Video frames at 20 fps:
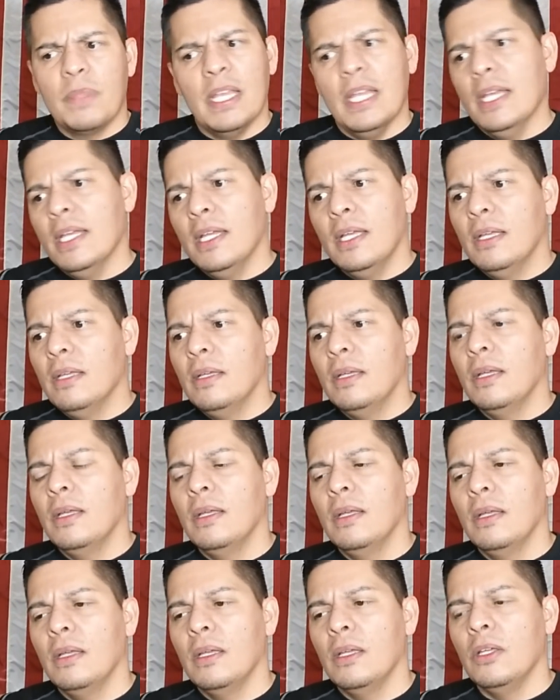
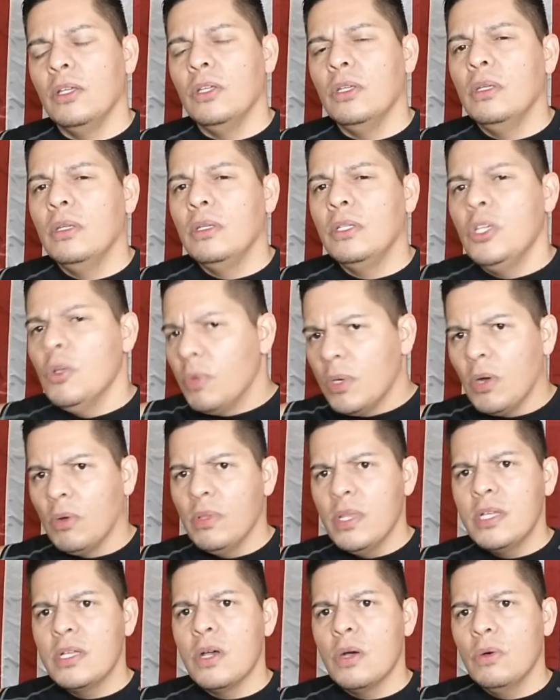
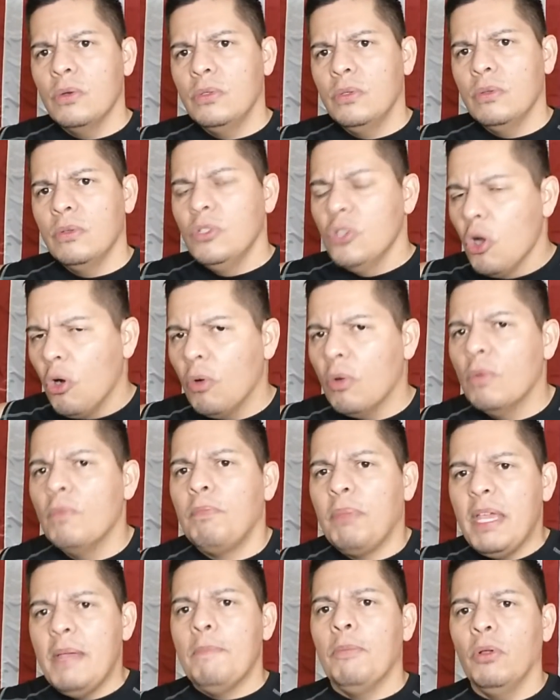
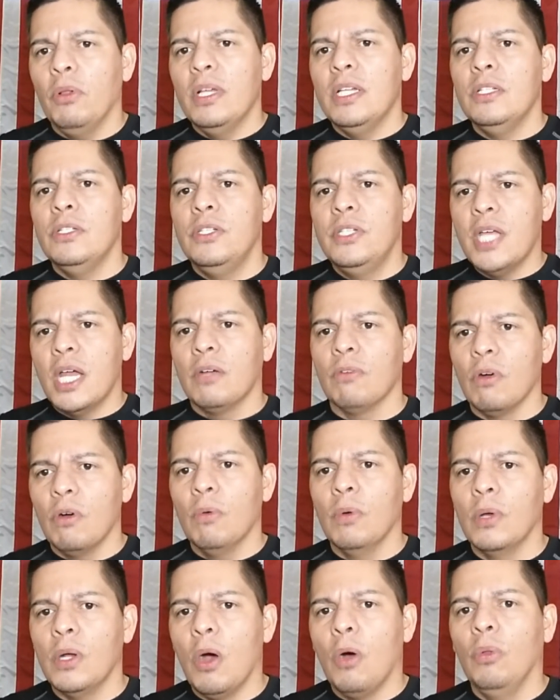People in
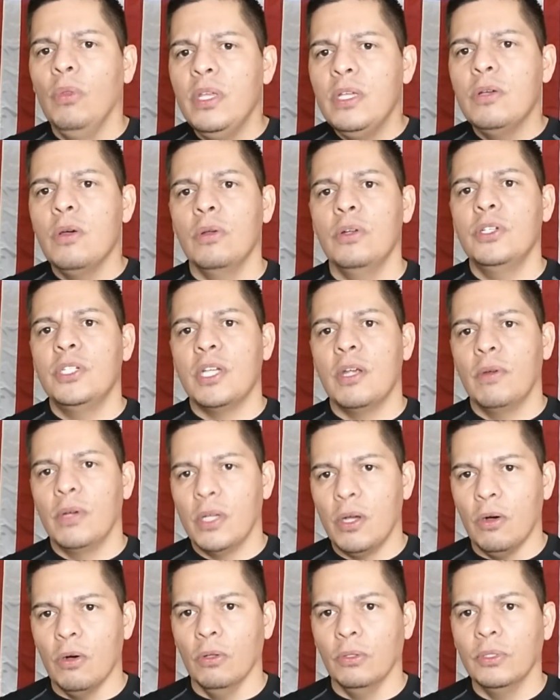general would only go to
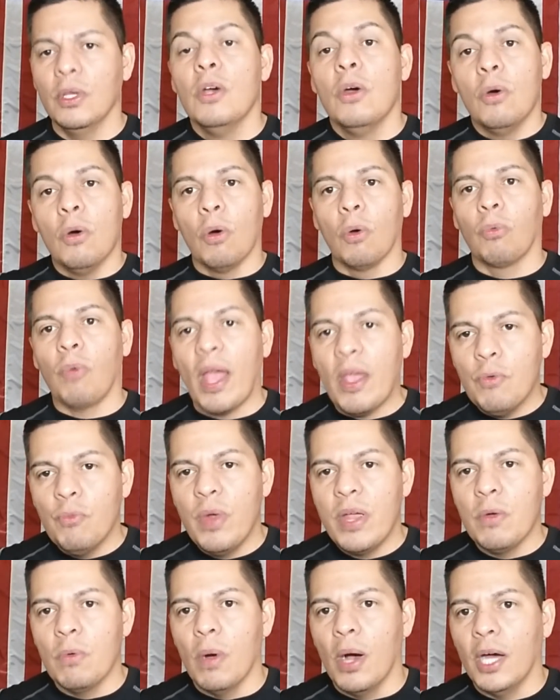Jared Holt or Right
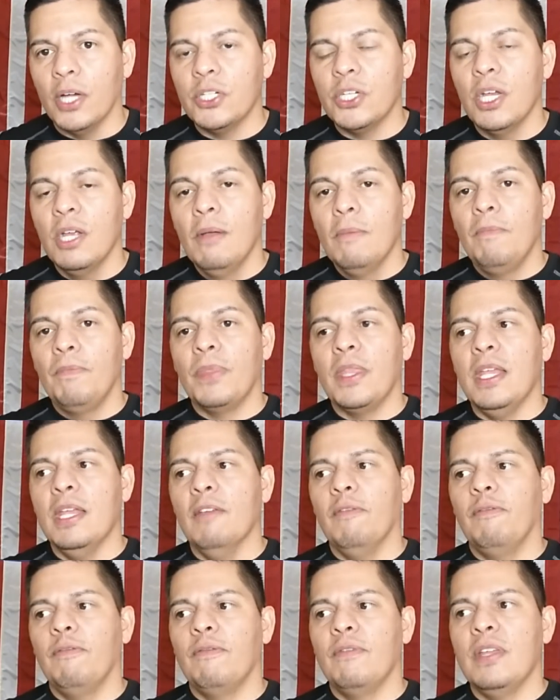Wing Watch
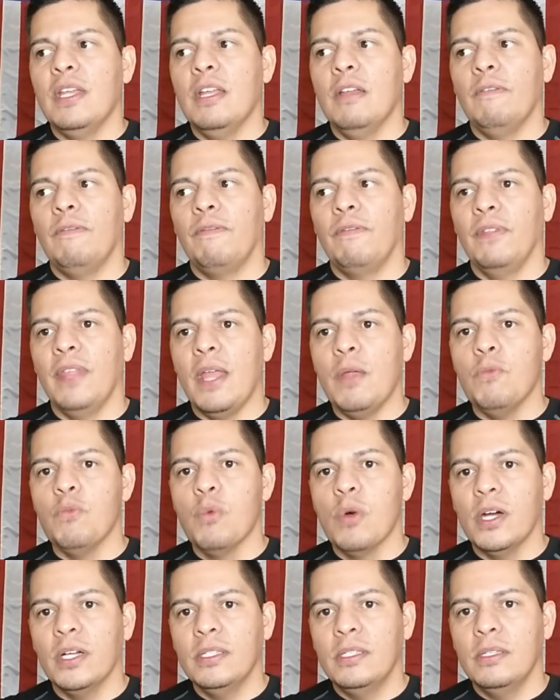if they
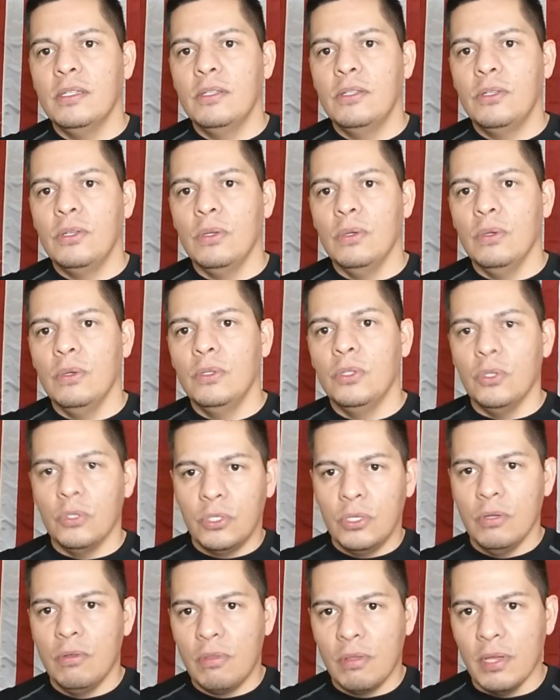wanted to do
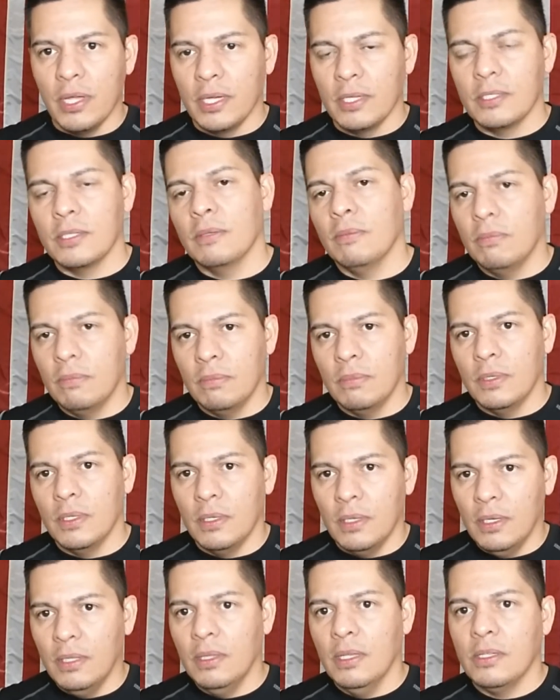two things.
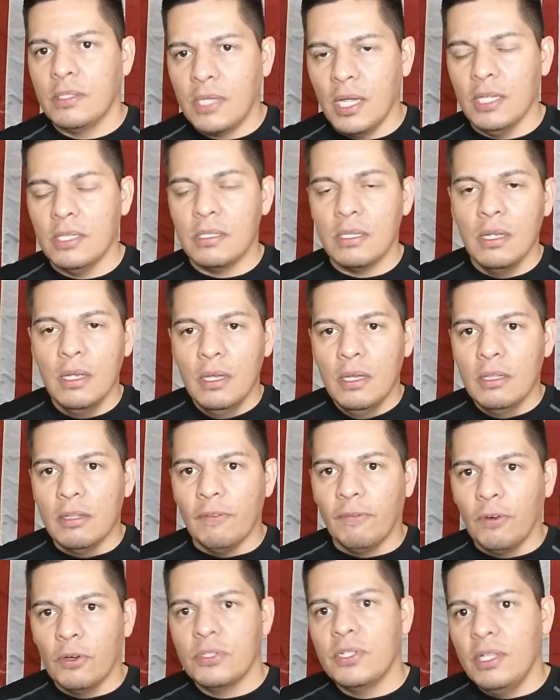In this case,
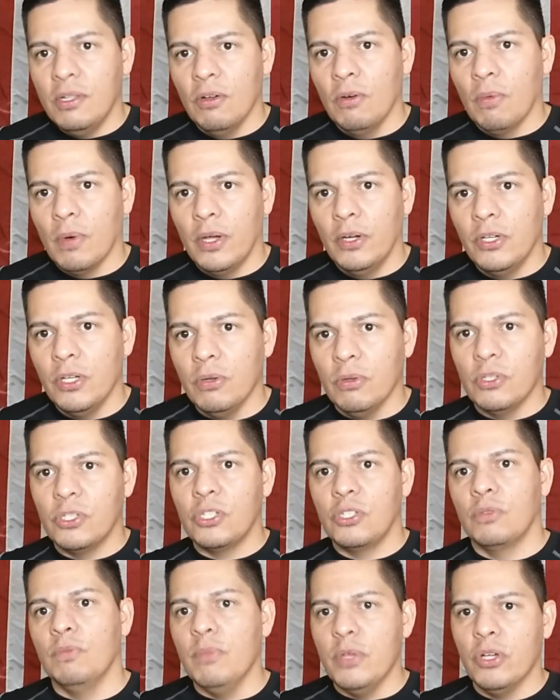the first thing they want to do is
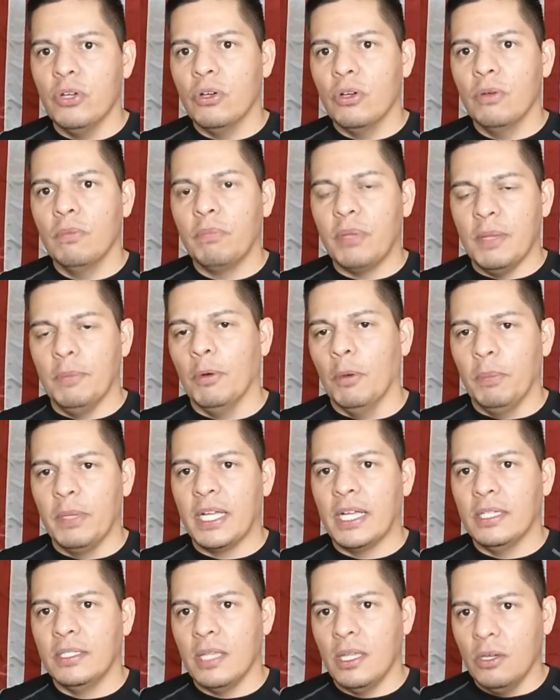smear people
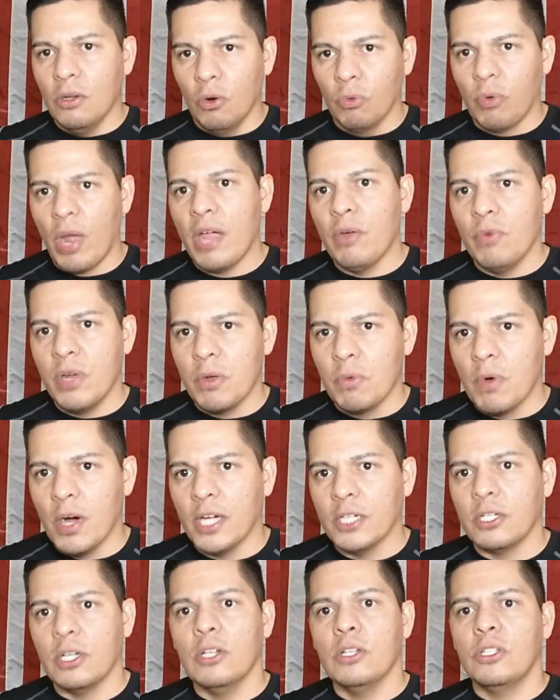because they know Right Wing
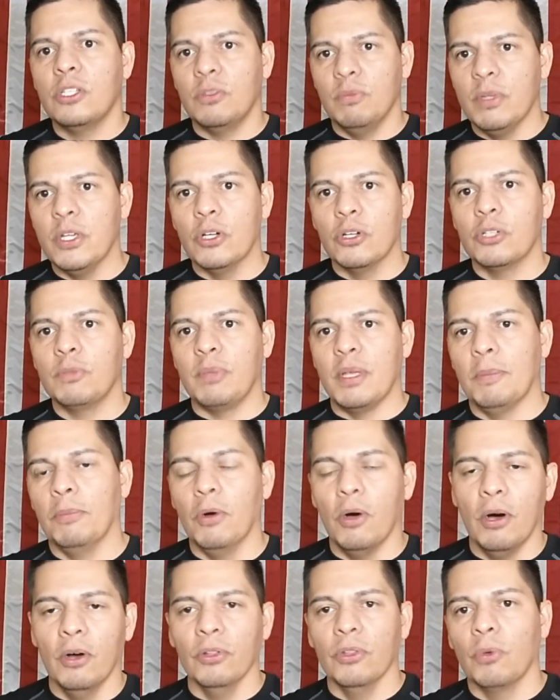Watch smears
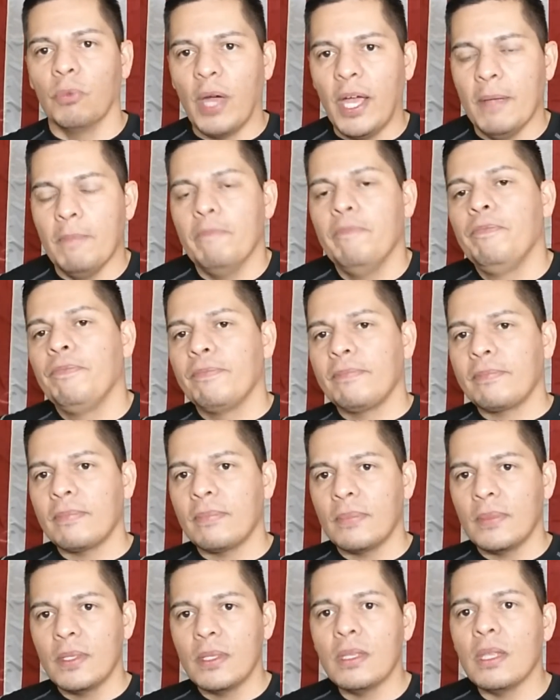people on the right.
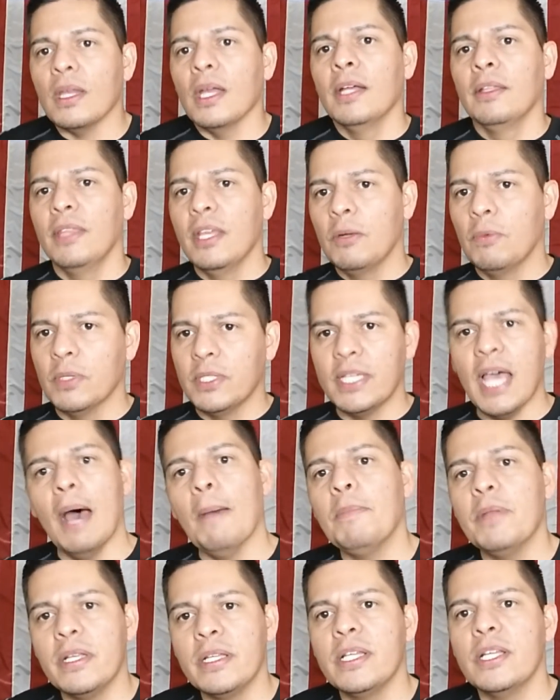I think what's
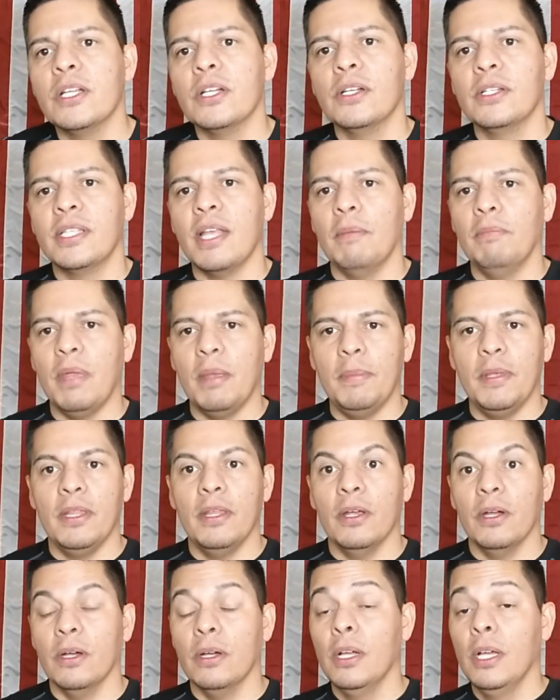happening here is that maybe
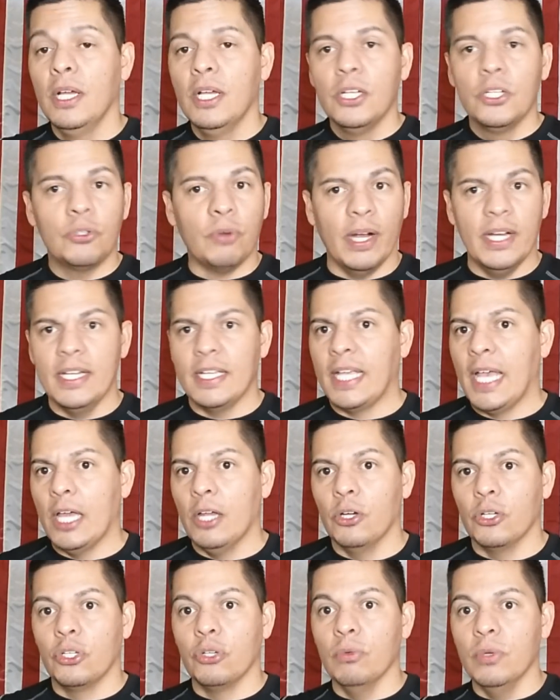they're trying to
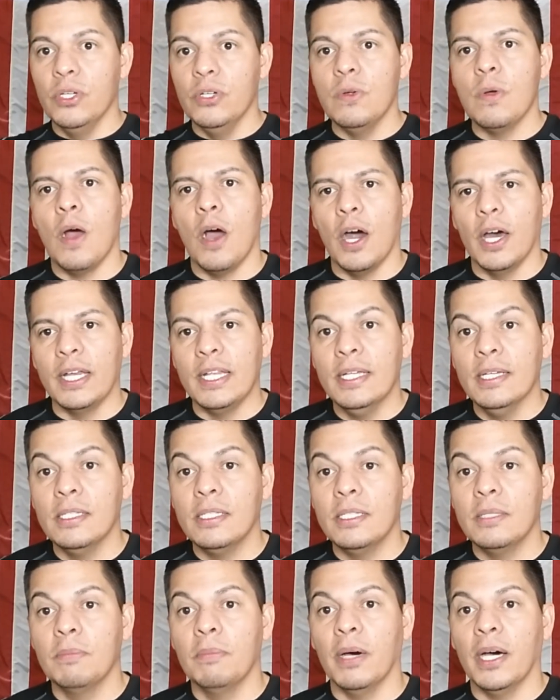cater to a new
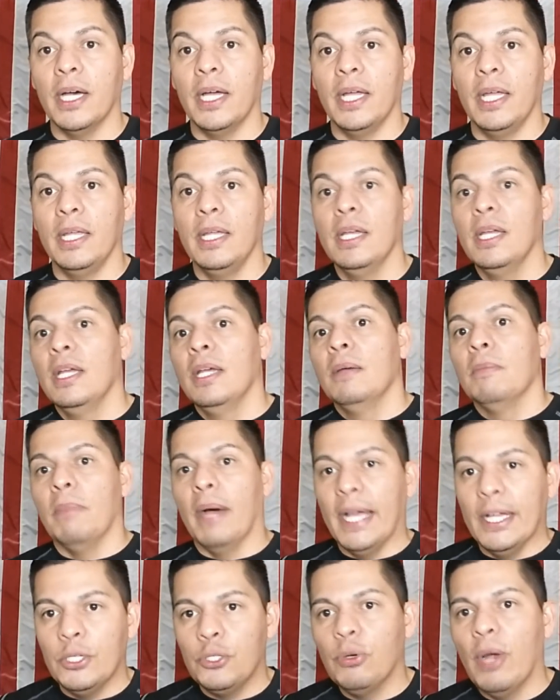audience by
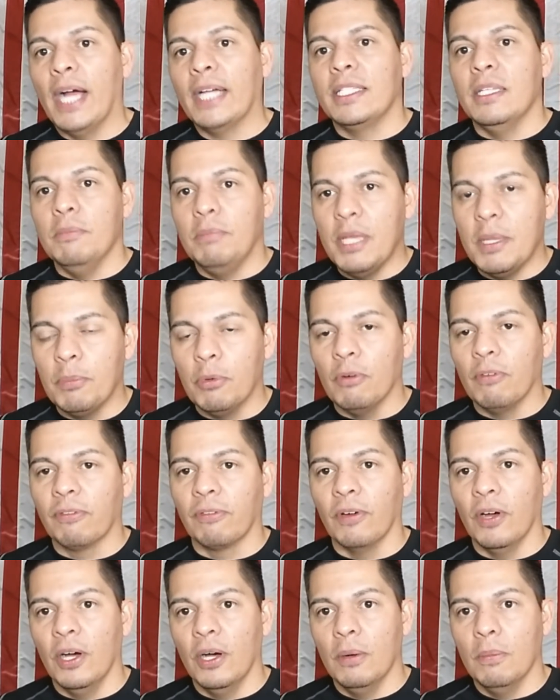attracting people
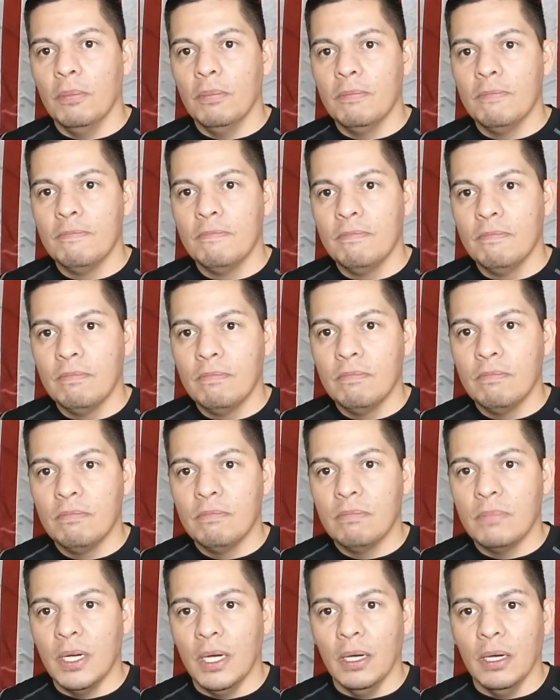from
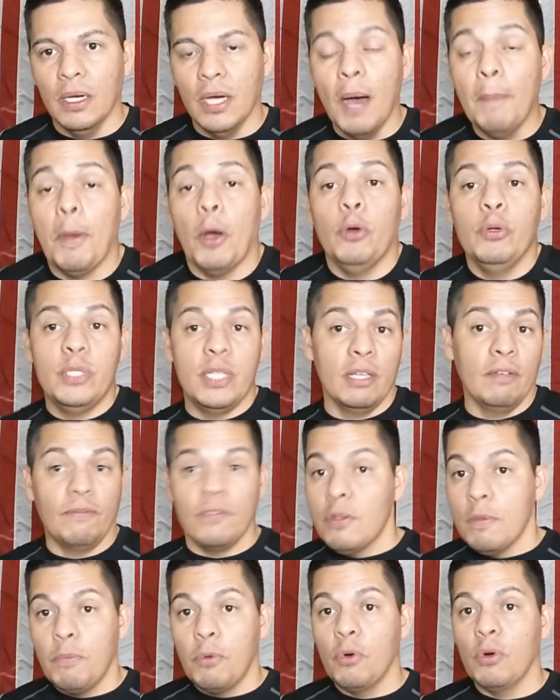opposing
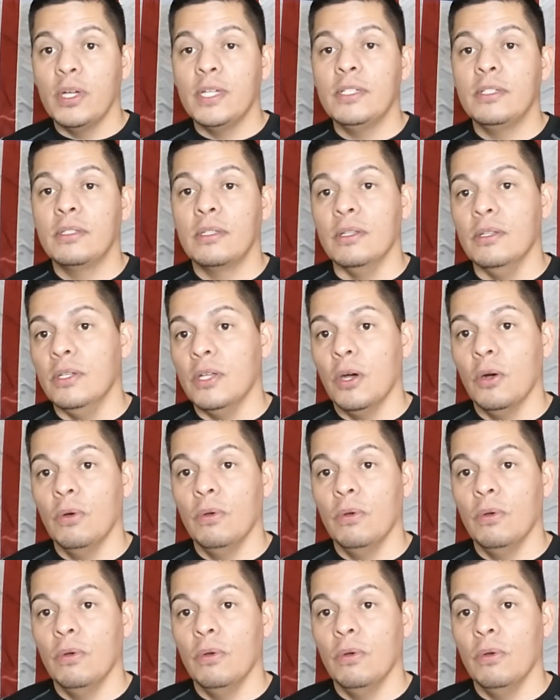viewpoints to